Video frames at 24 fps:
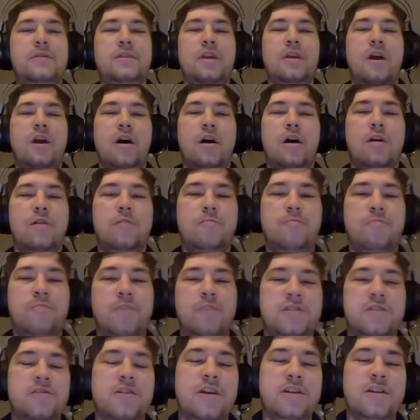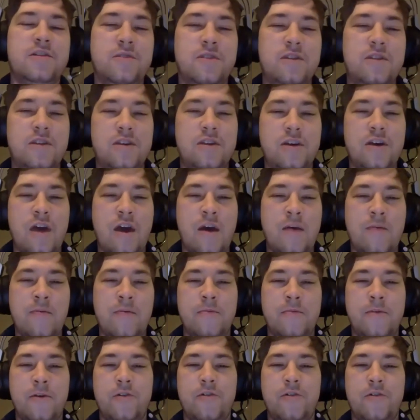Um, but so that's what the M
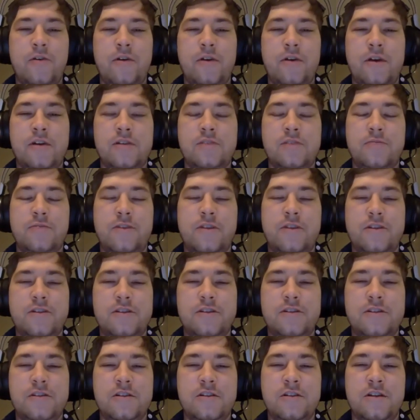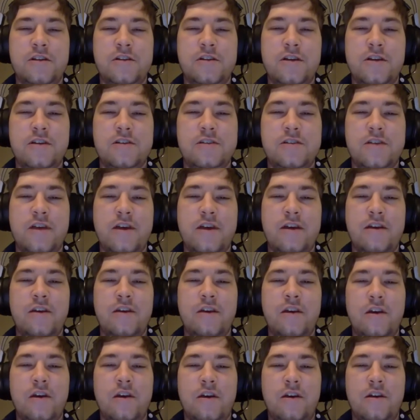M O experience is. It, it takes that,
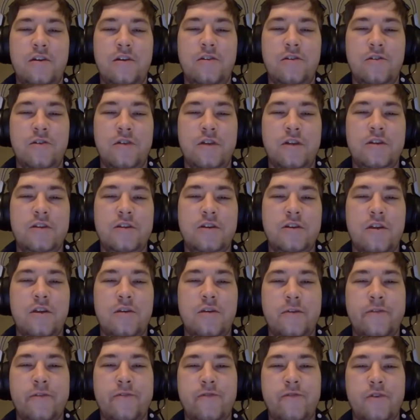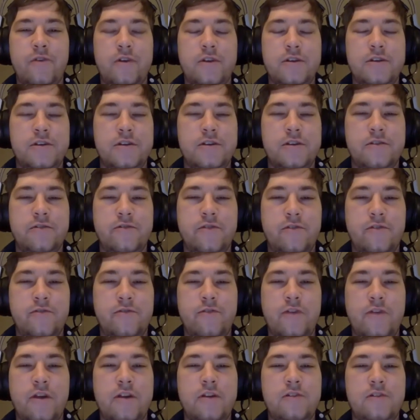you know, getting together with four to six of your
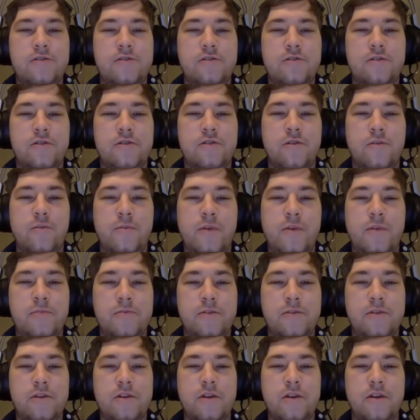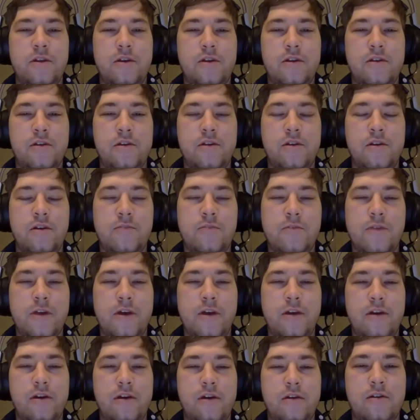friends or, or people in the
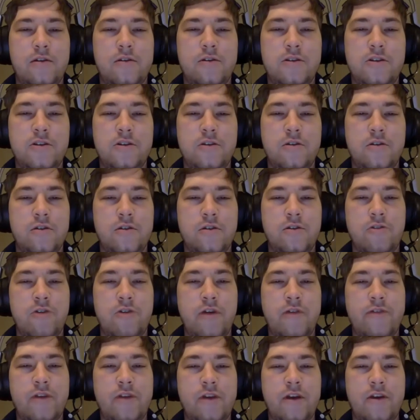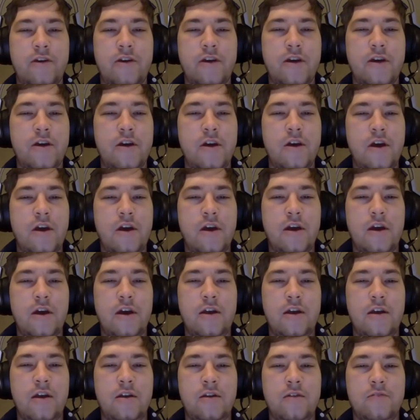nearby geographic area mm-hmm.
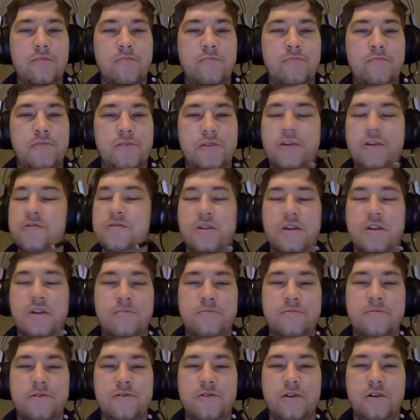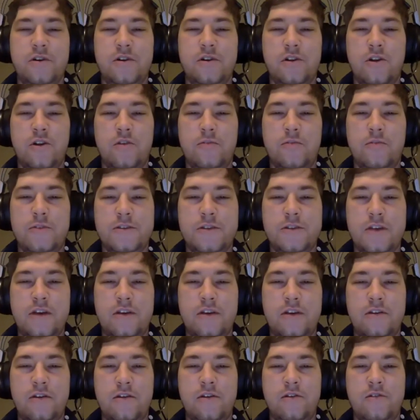and blows it up to a global
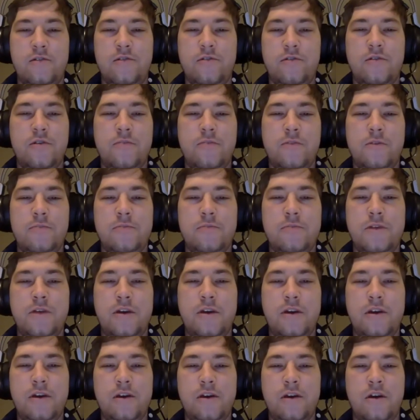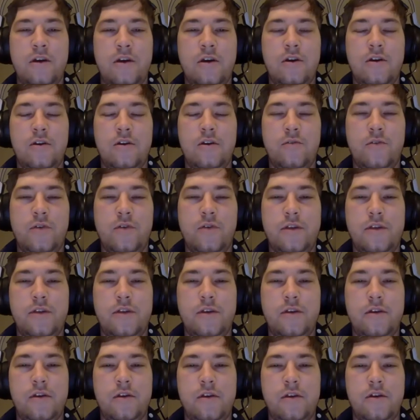scale. You know, you can be playing with
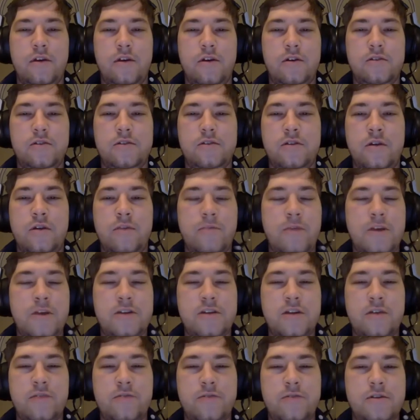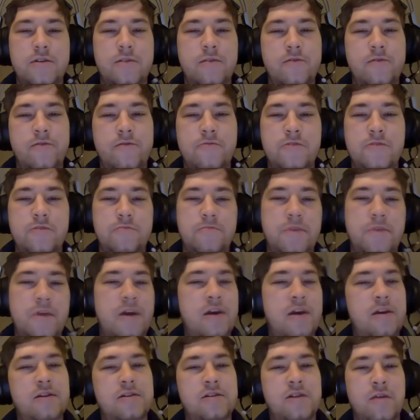side by side with someone from
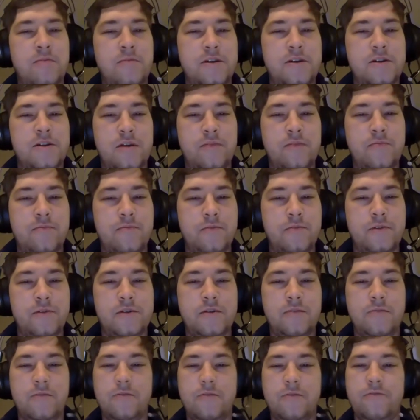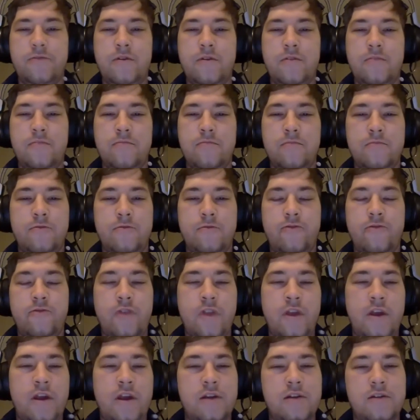Japan, side by side with someone from
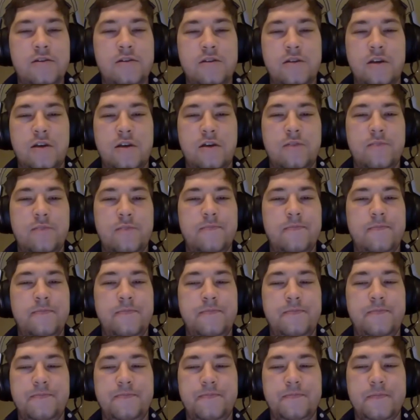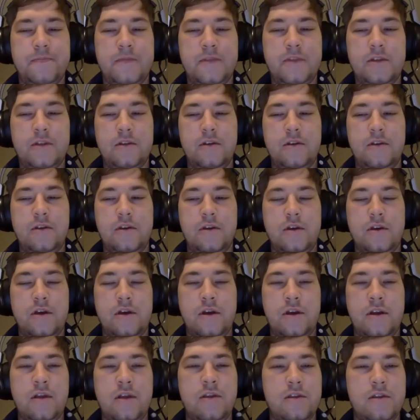France, like,
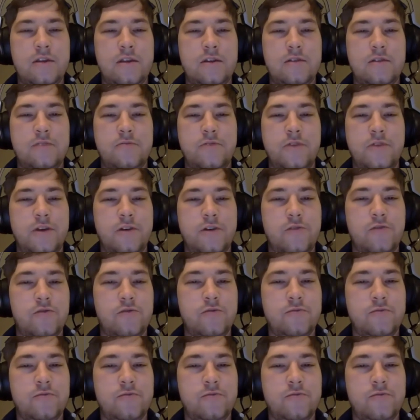and I think that's pretty cool.